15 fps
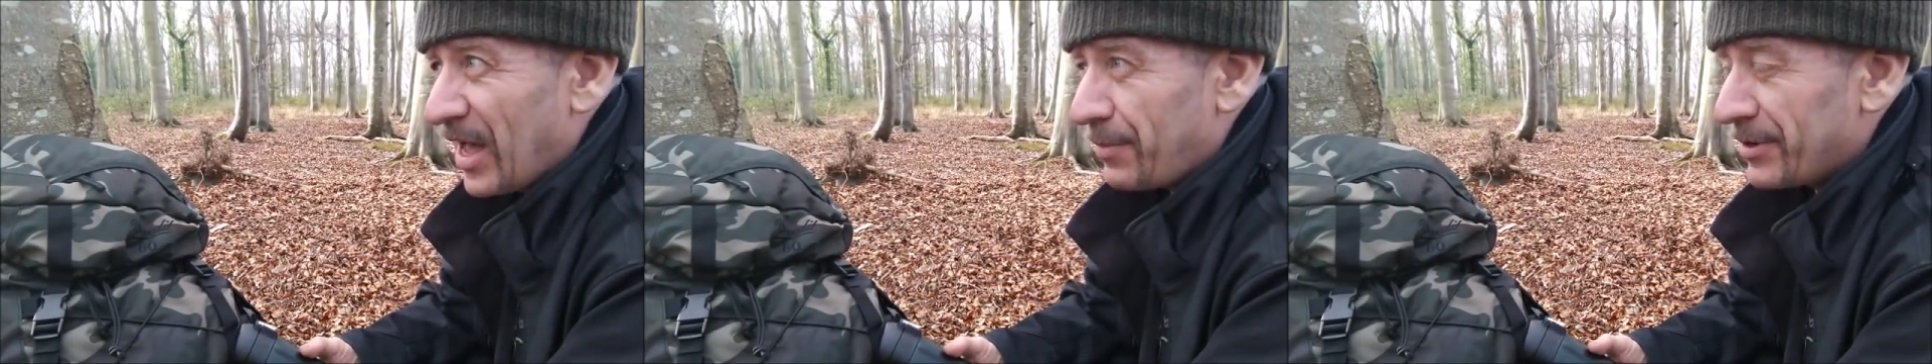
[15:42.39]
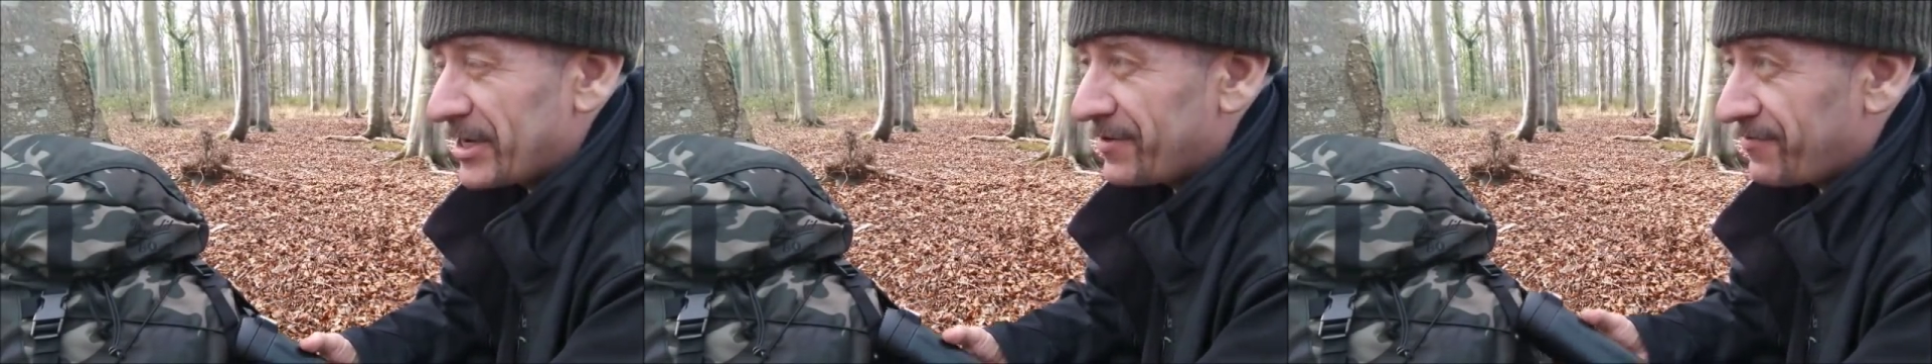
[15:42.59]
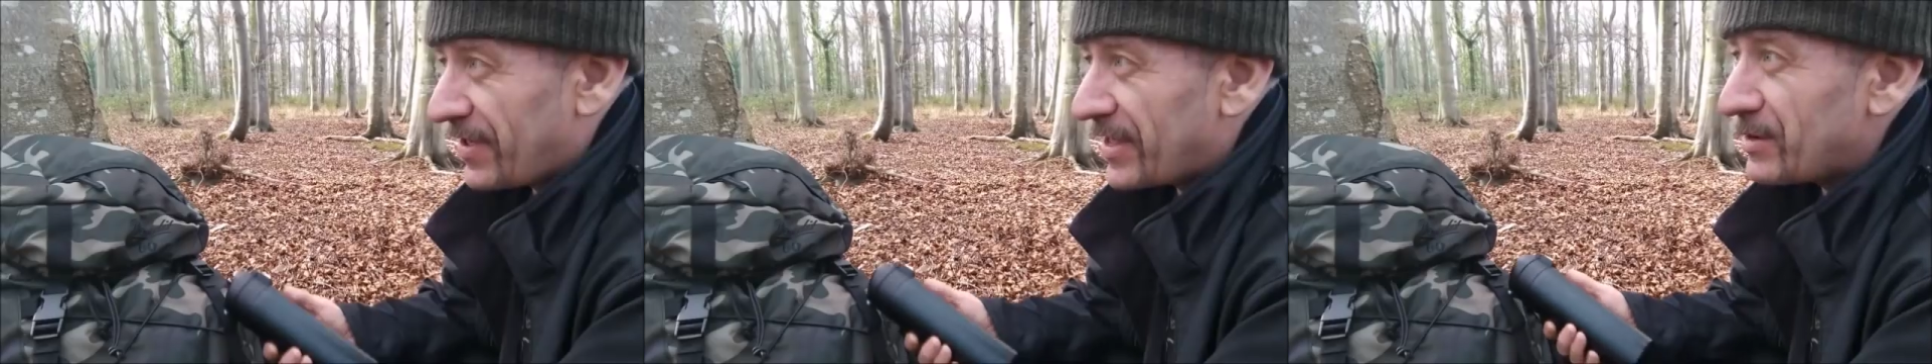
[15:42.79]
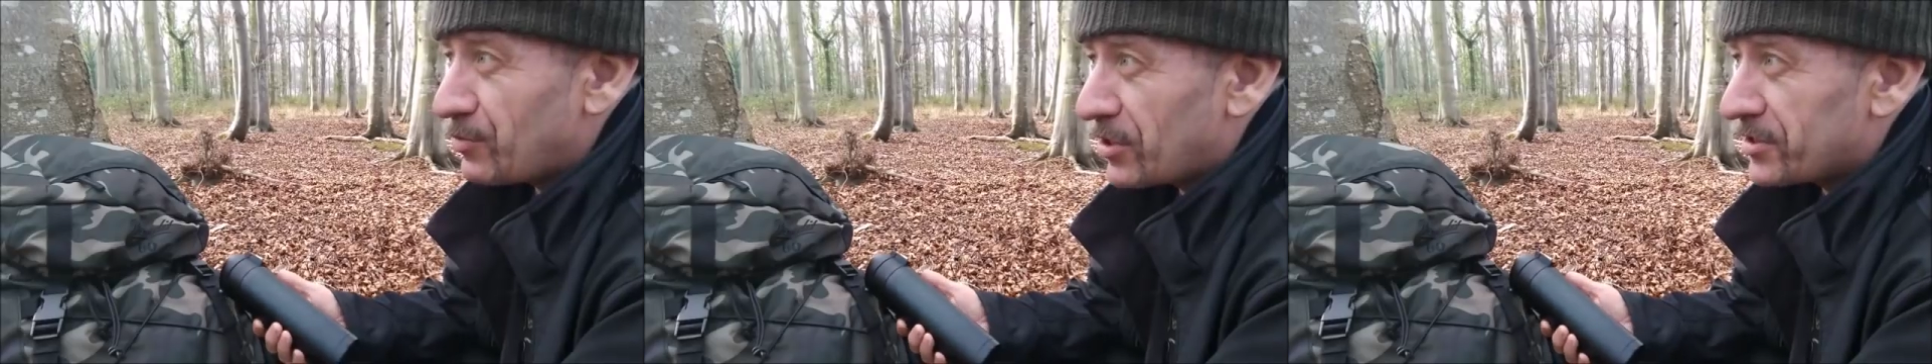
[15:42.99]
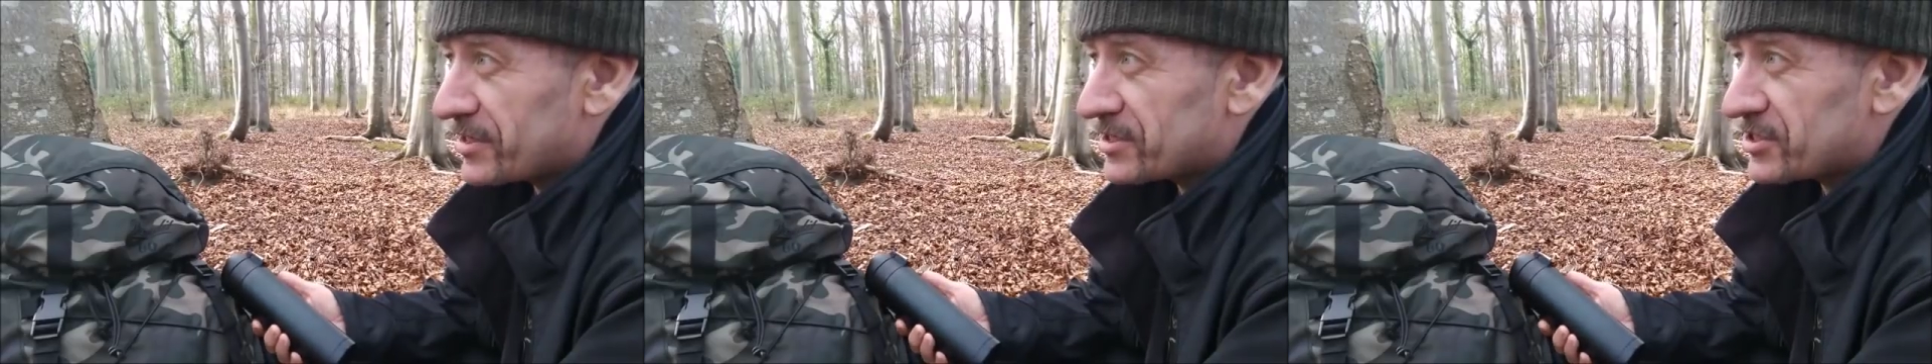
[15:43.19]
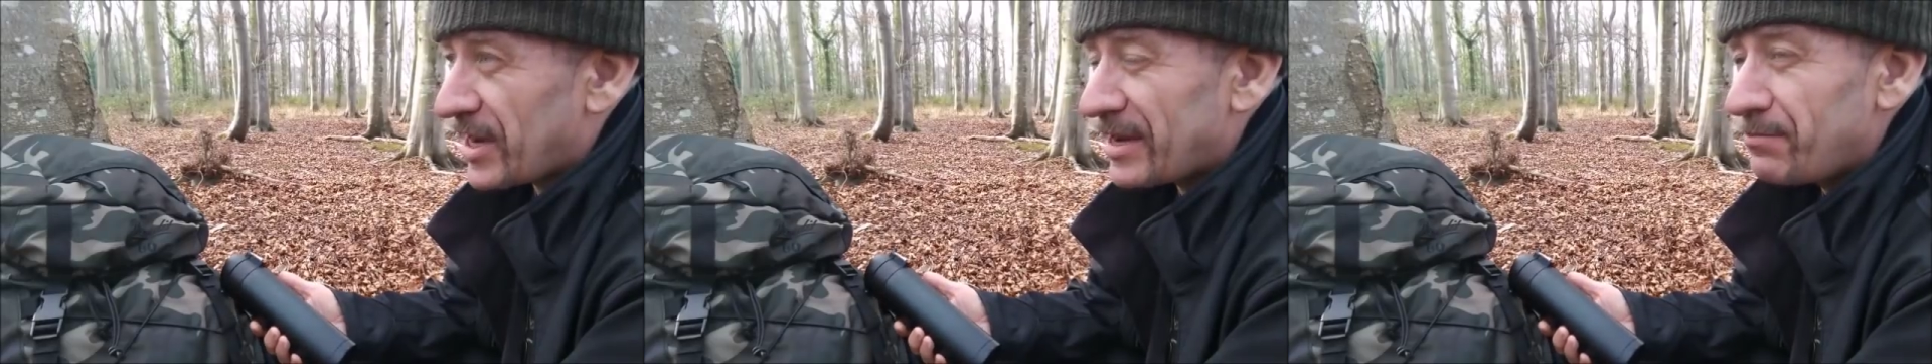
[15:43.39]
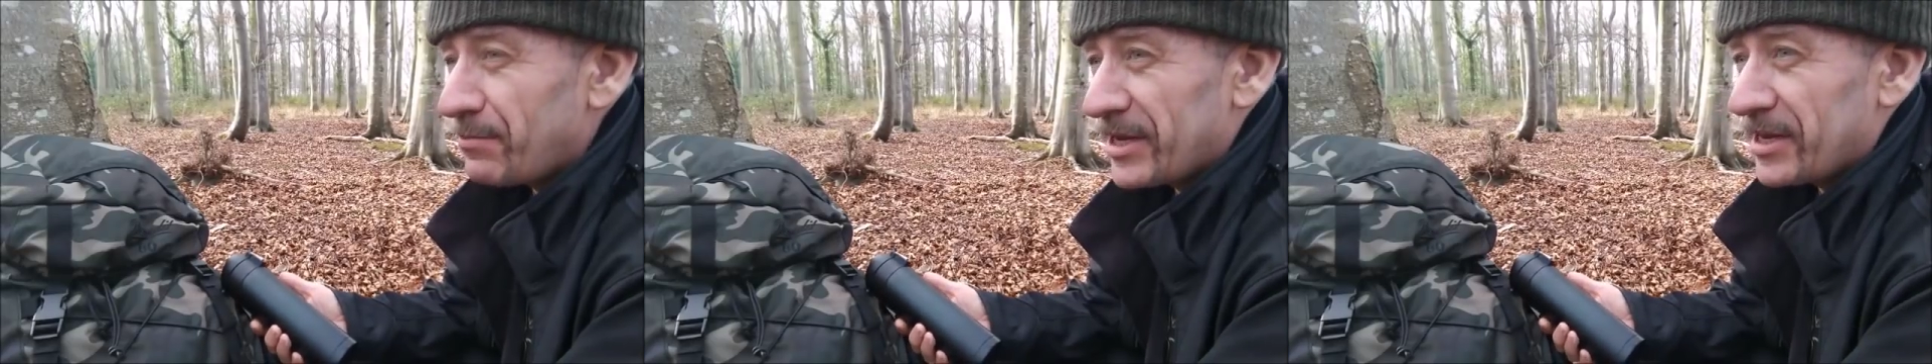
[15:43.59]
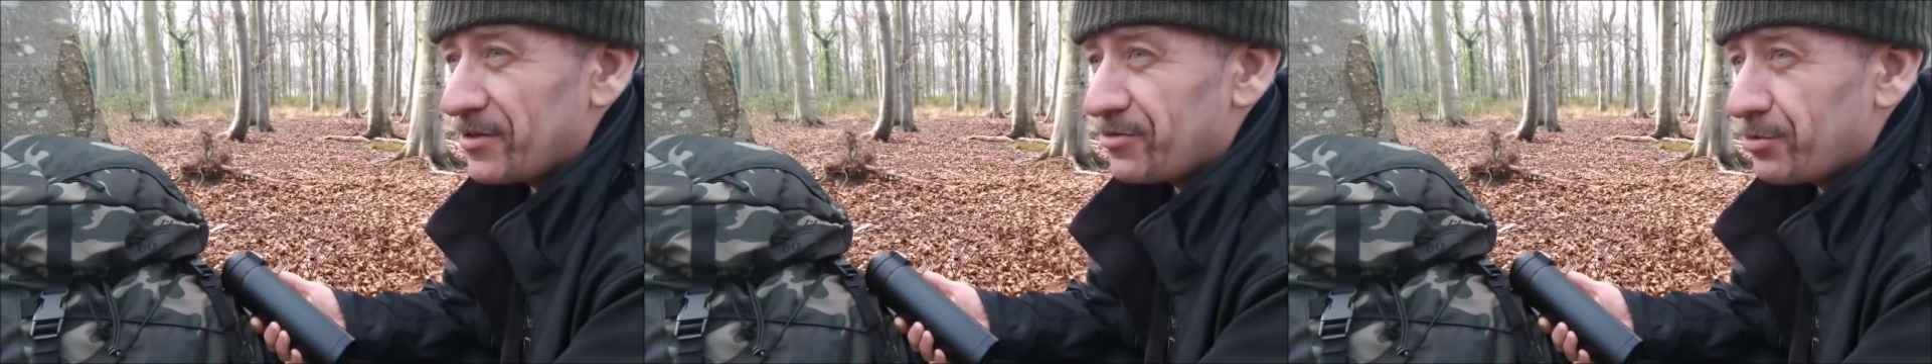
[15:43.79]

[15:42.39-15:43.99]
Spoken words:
I mean, if they want to send me a